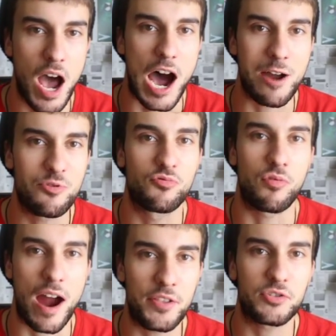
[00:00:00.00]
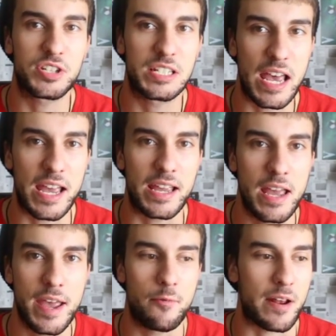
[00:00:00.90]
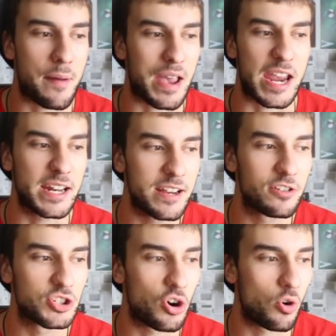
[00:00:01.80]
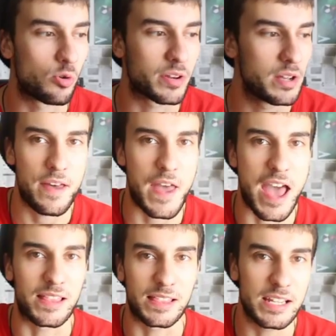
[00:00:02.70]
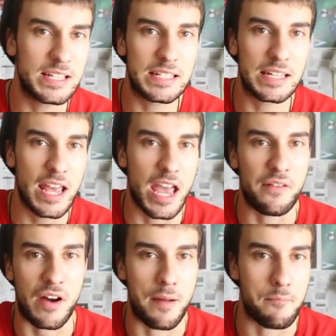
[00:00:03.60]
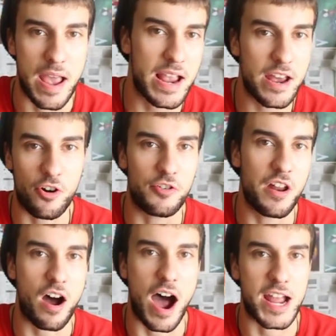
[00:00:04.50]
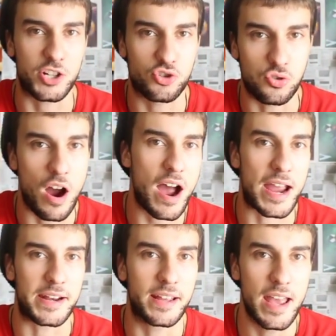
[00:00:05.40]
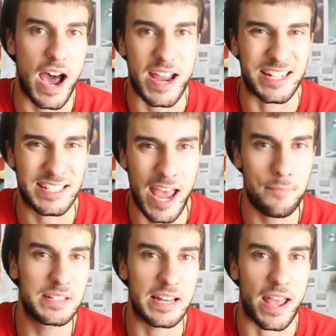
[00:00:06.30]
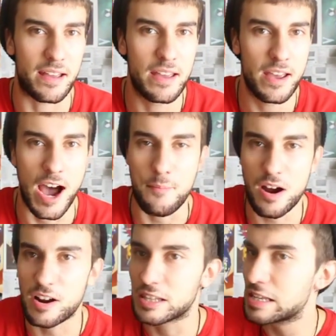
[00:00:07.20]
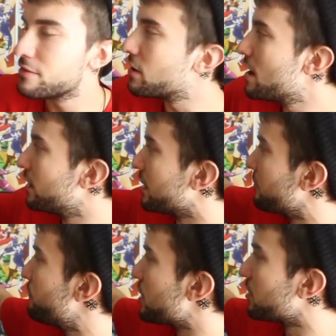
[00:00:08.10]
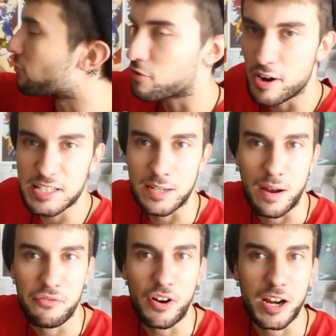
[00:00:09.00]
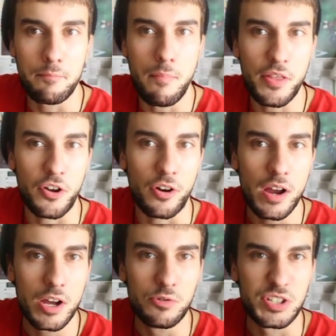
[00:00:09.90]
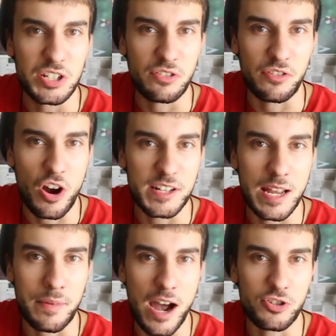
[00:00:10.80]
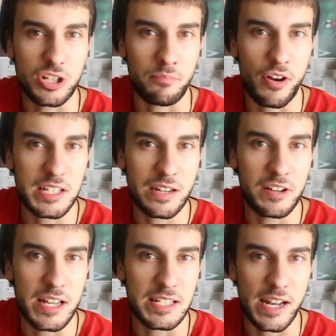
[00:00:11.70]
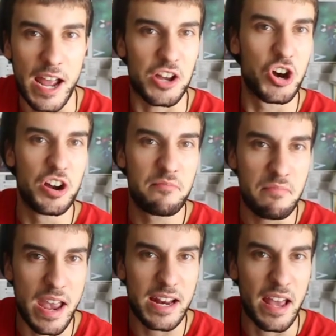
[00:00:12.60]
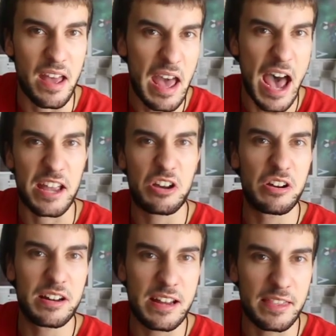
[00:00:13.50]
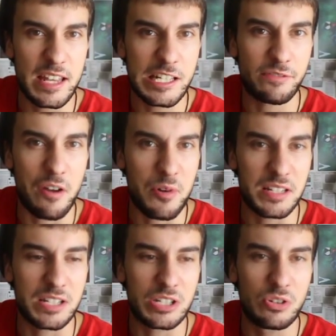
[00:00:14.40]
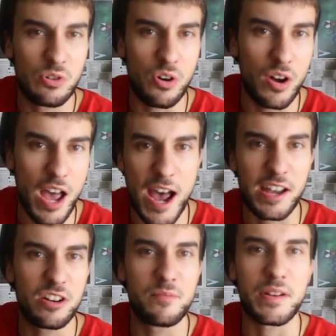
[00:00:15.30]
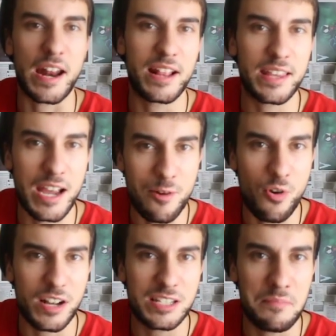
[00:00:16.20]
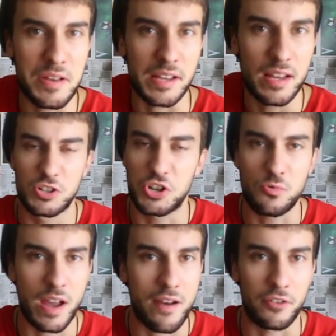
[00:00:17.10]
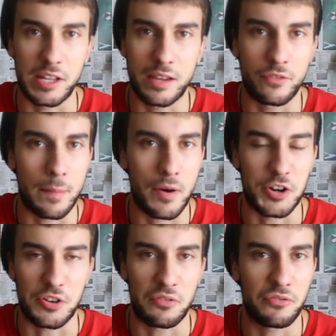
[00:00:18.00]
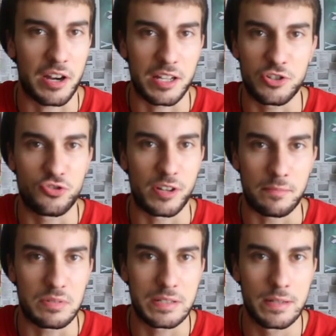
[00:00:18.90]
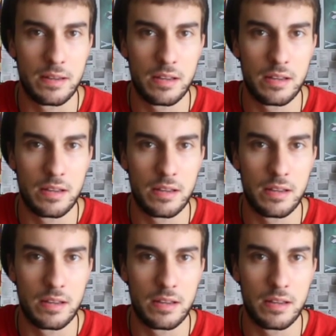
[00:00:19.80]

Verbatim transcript: I would rather say when I'm eighty years old that at least if I make it or not, I tried. I attempted it. I'm not going to live like fucking regrets like my fucking mother who sits on her goddamn couch depressed every day saying, I could have made it. I could have done this if I went to school. I could have been anything I want to be. Don't ever give up on your fucking dreams.